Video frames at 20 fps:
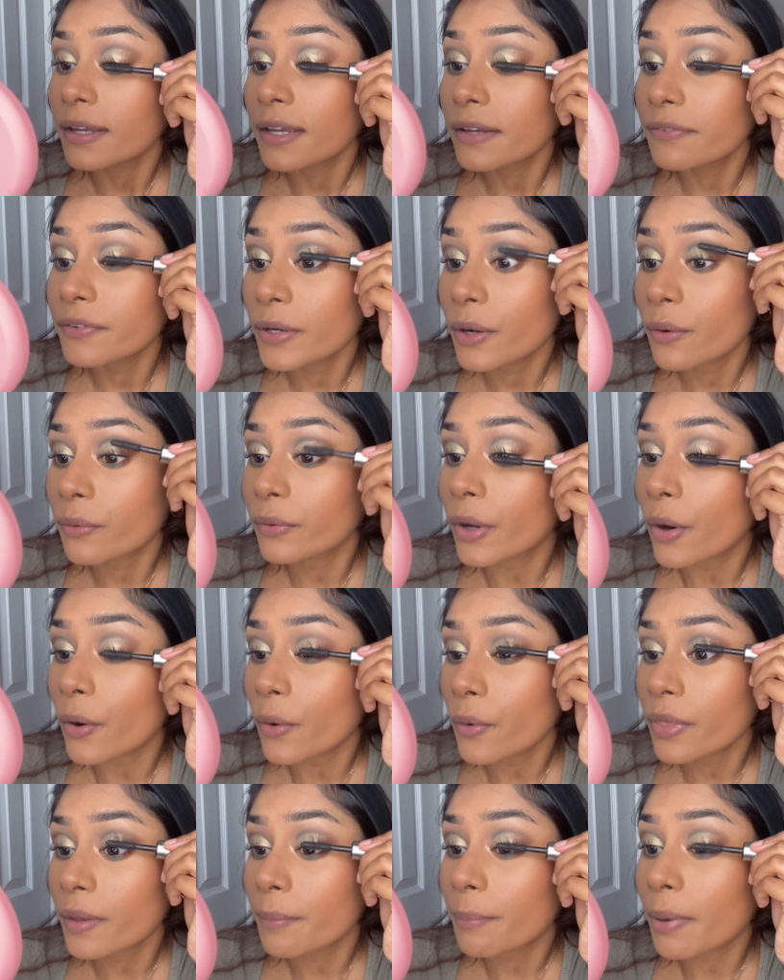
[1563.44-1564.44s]
If you don't
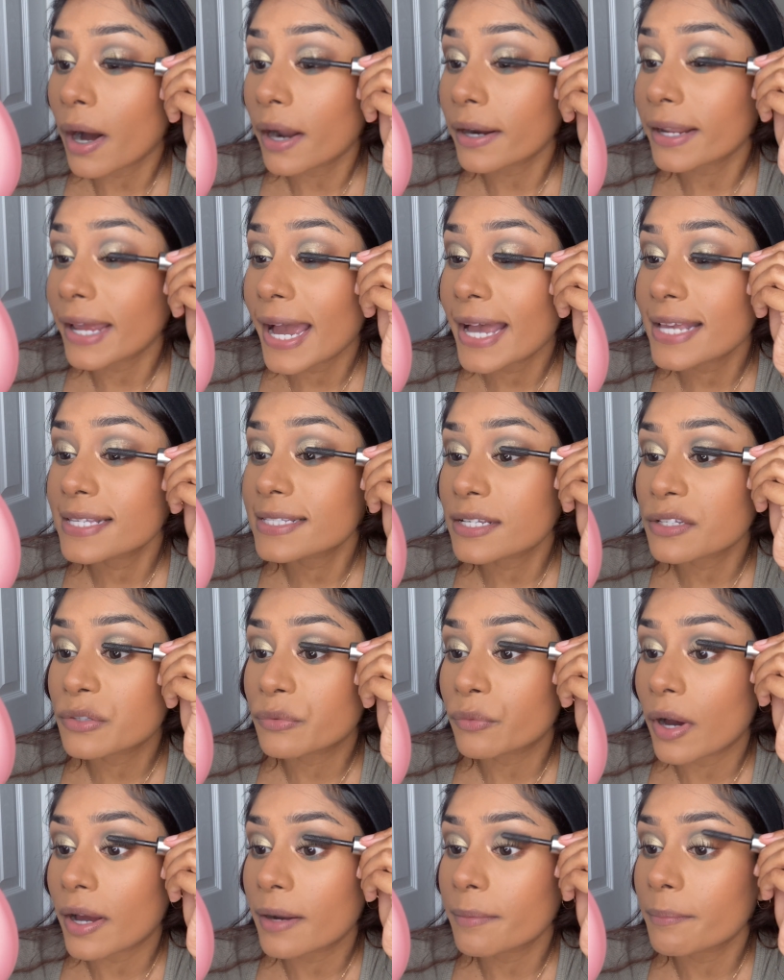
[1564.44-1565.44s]
know, the podcast is
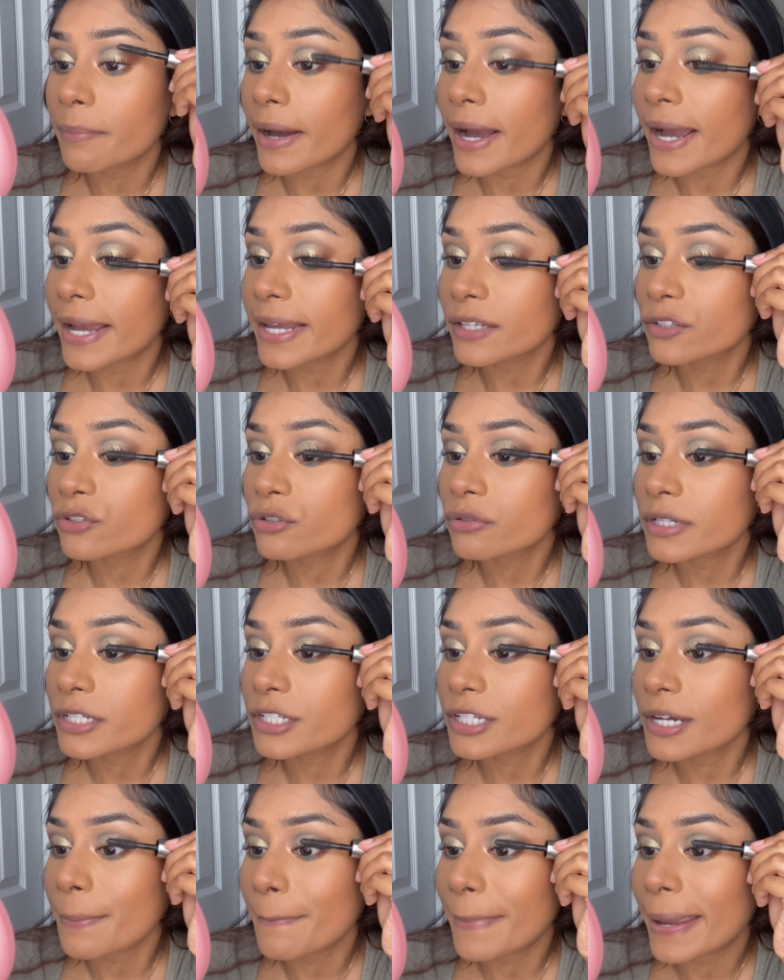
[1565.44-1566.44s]
run by
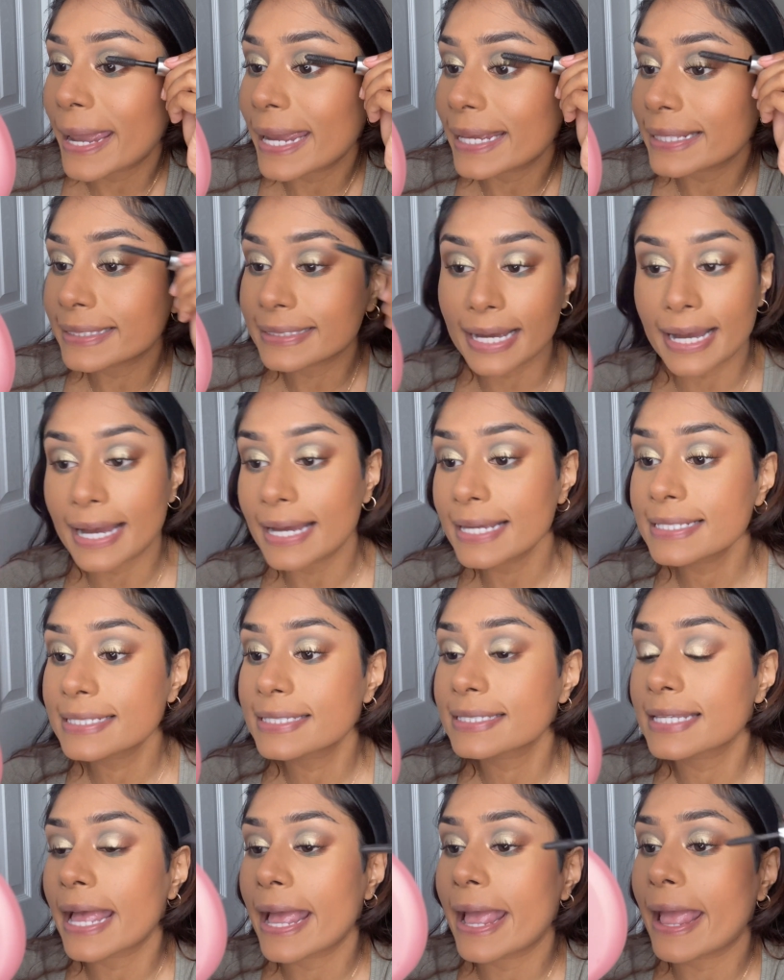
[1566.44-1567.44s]
Trisha
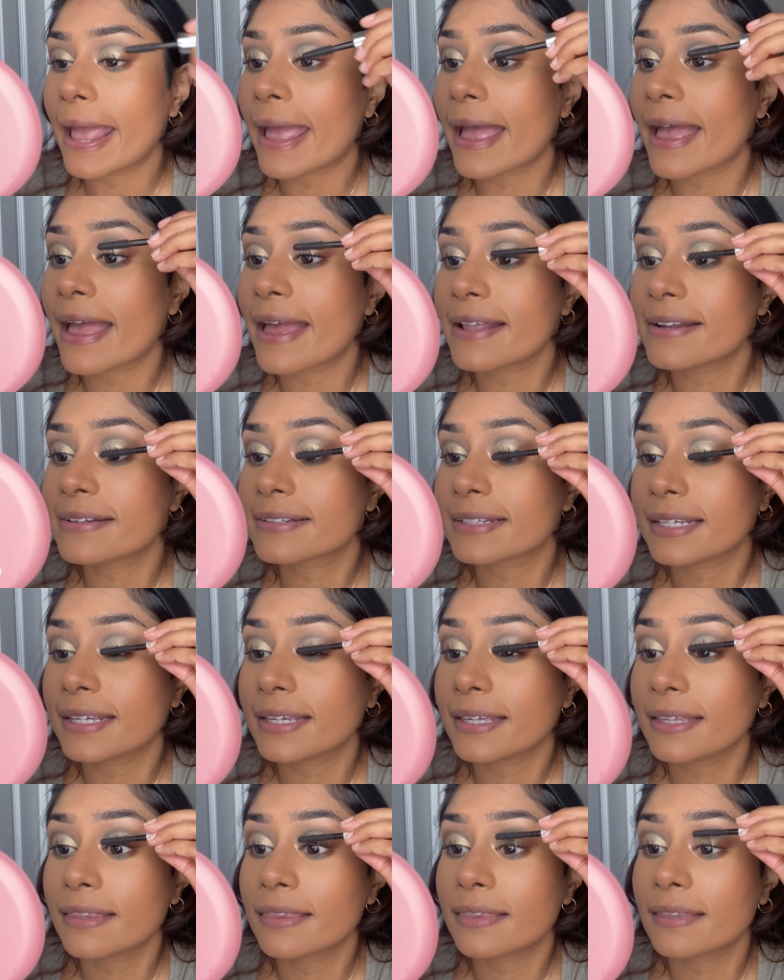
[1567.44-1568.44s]
Paytas and
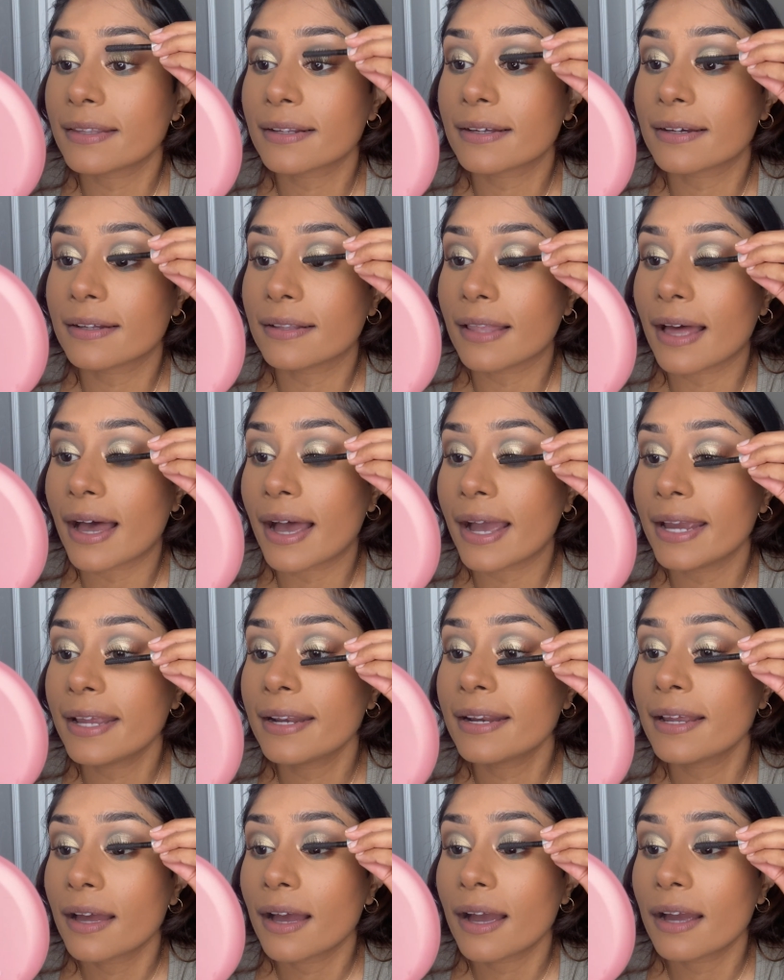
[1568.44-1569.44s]
Ethan Klein.